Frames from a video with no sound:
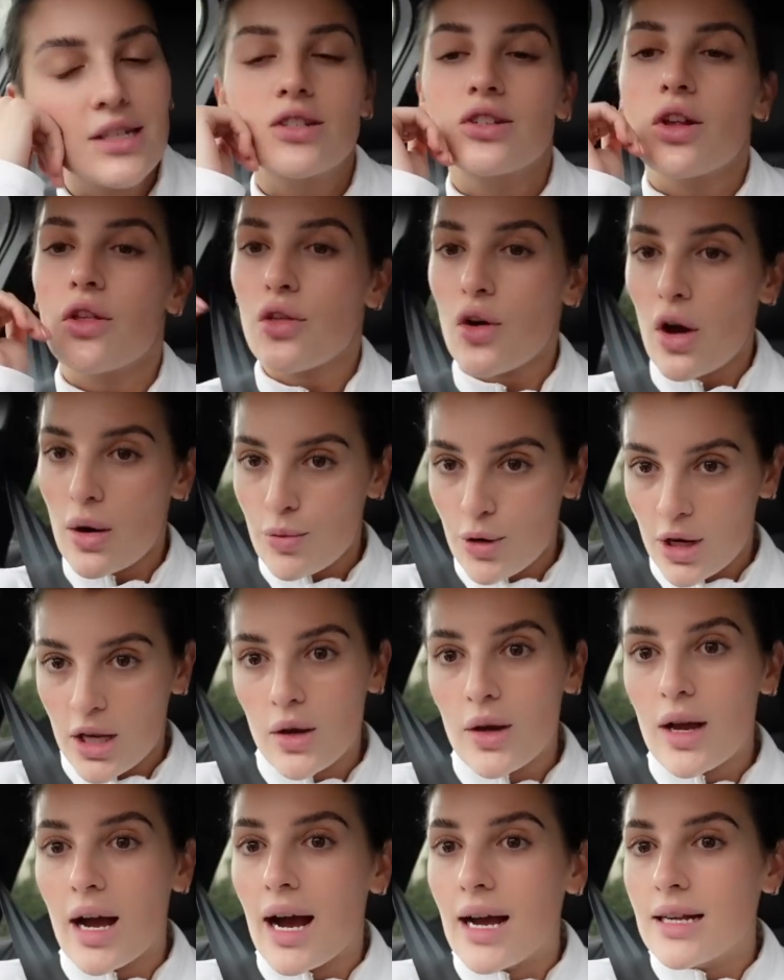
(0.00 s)
So I thought I'd bring
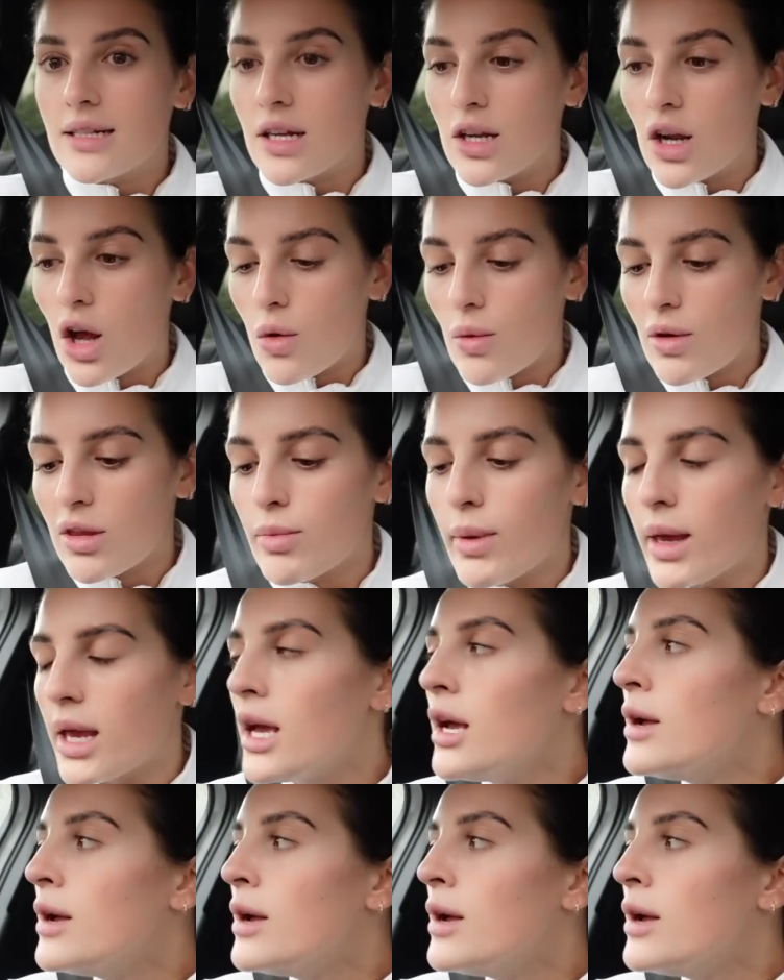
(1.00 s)
you guys along with me.